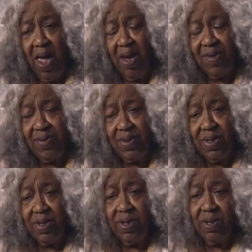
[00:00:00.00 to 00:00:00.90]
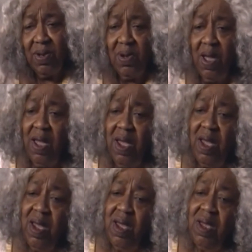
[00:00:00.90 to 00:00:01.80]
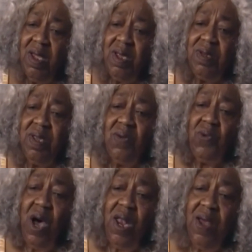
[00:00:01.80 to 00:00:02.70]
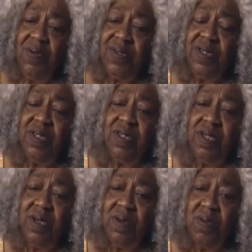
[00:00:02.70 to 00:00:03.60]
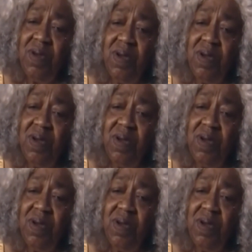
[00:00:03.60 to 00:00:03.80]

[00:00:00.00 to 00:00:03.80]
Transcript: Actually, you know, I while I was sitting there